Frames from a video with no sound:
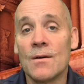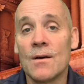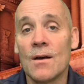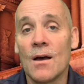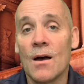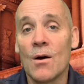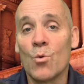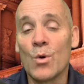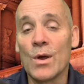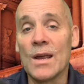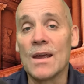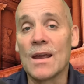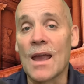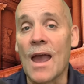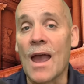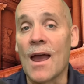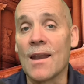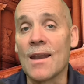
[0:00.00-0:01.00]
we
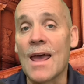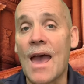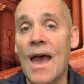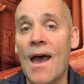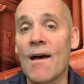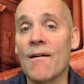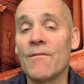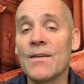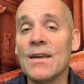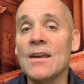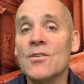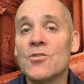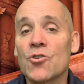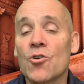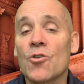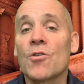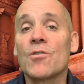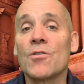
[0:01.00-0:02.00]
can have
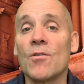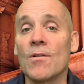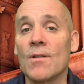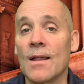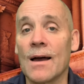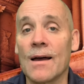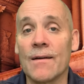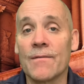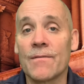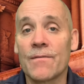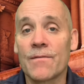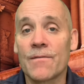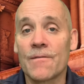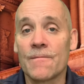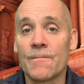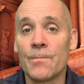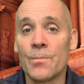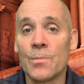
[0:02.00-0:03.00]
eternal life
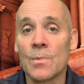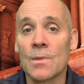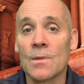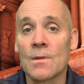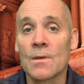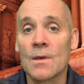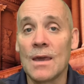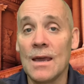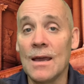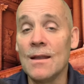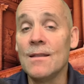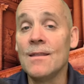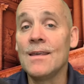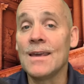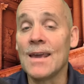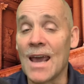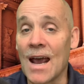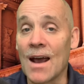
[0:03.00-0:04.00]
in
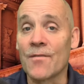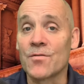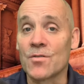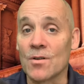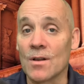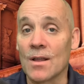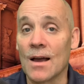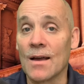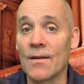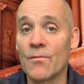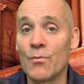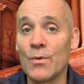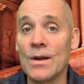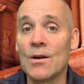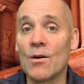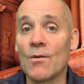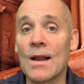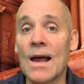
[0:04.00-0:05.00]
the afterlife. We
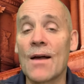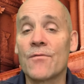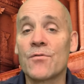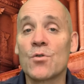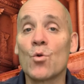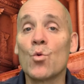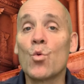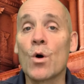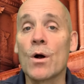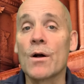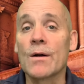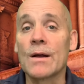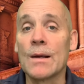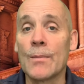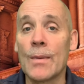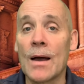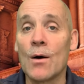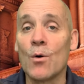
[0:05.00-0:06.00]
don't have to worry
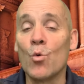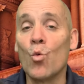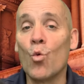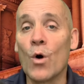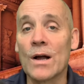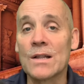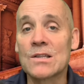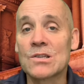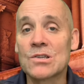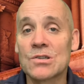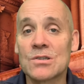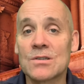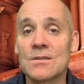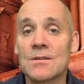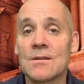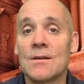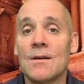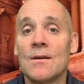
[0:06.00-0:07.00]
about
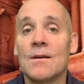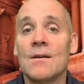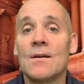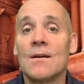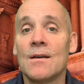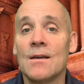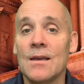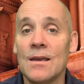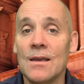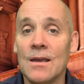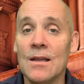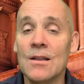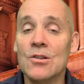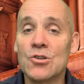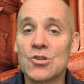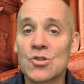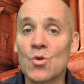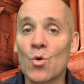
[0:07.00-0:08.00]
what's
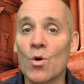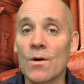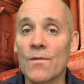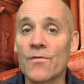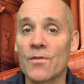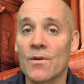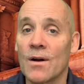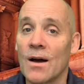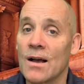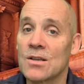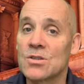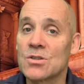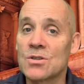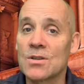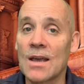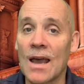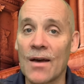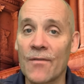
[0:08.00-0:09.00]
in store for
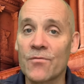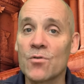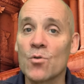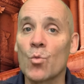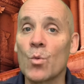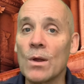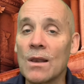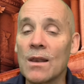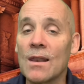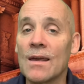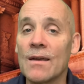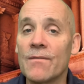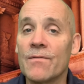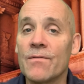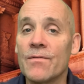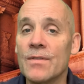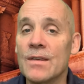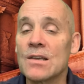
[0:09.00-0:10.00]
us after we
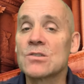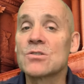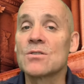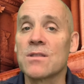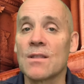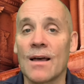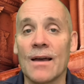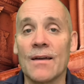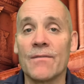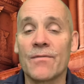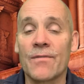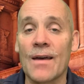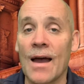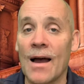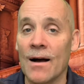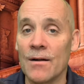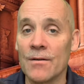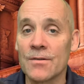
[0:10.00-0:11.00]
live this life
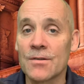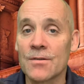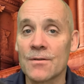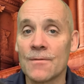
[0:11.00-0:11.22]
out,